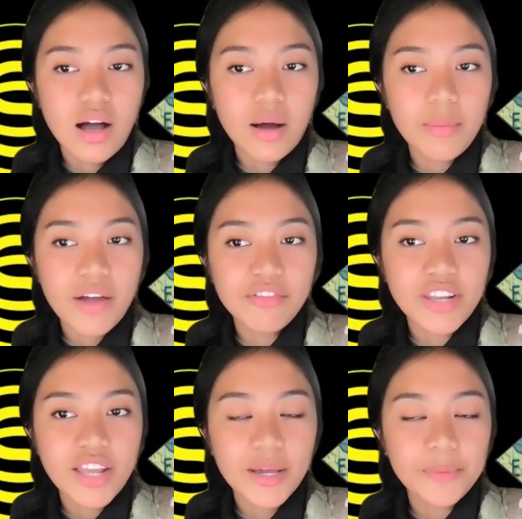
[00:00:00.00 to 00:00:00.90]
every
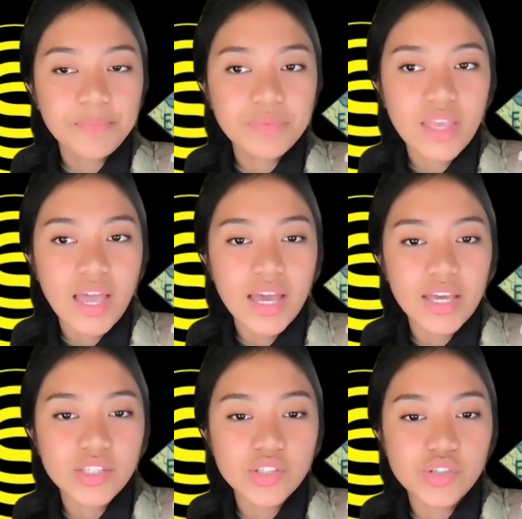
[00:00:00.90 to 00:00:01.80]
day,
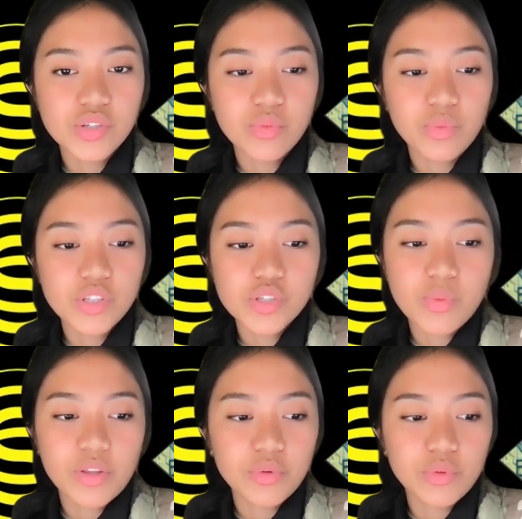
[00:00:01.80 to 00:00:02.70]
and we just
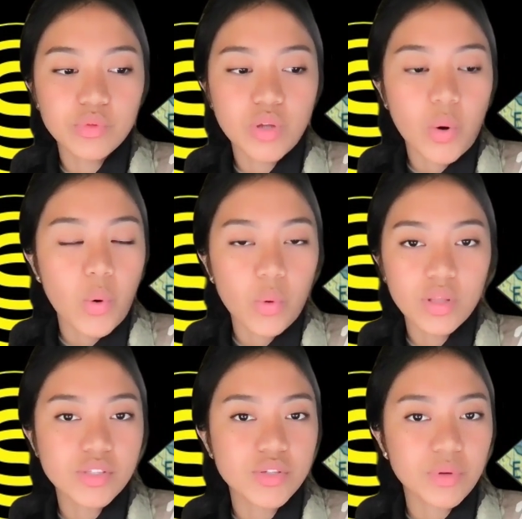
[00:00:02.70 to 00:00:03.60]
went through the whole
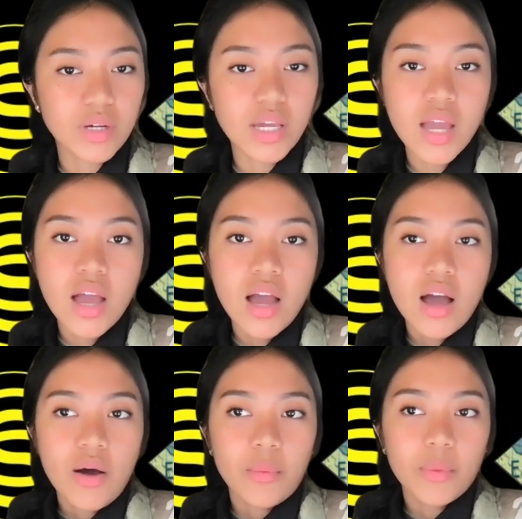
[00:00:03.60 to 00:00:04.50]
history.
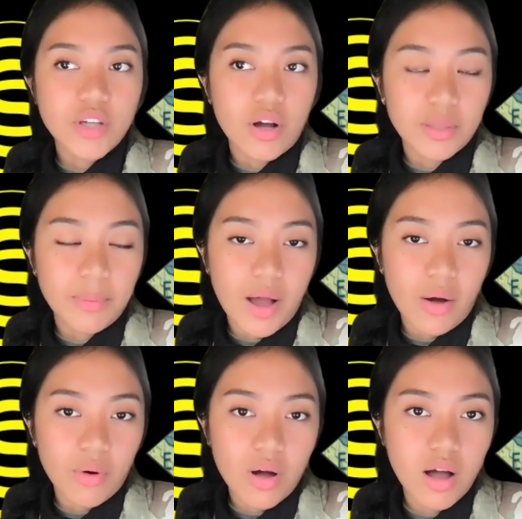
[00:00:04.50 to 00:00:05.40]
We talked
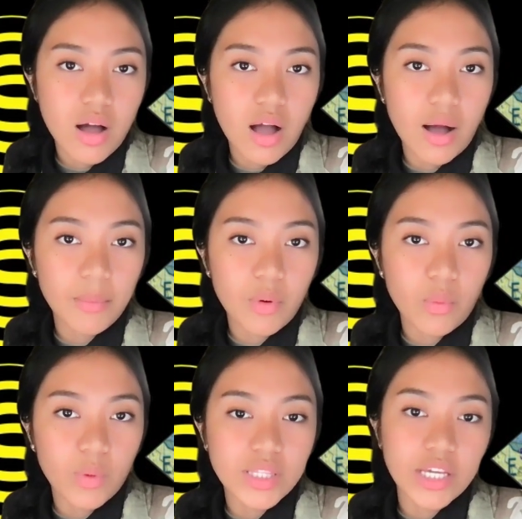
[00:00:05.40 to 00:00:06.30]
about
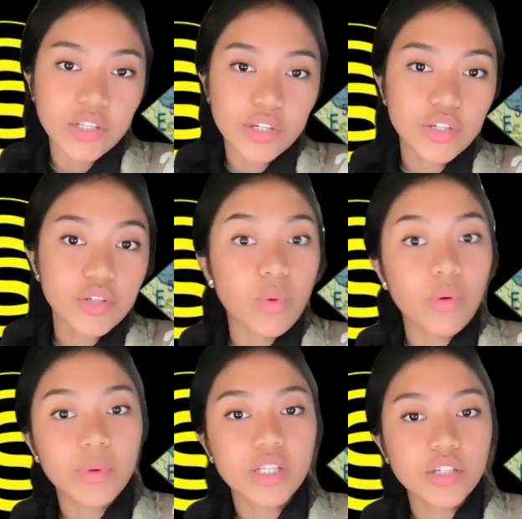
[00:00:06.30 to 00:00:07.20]
what they learned,
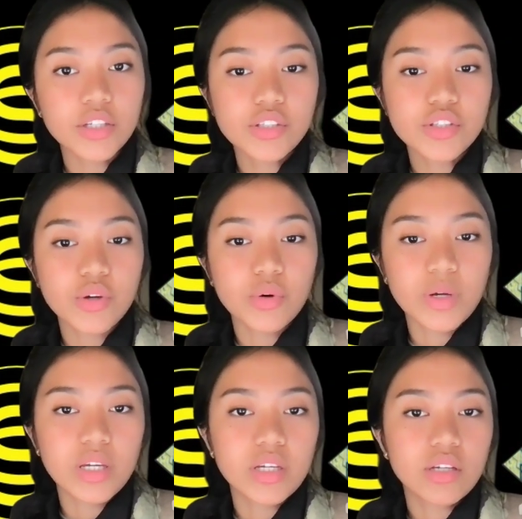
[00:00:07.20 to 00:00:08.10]
what we learned, so
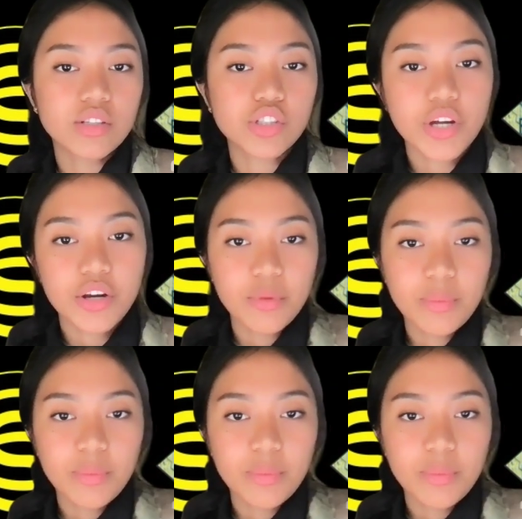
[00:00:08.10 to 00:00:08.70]
we shared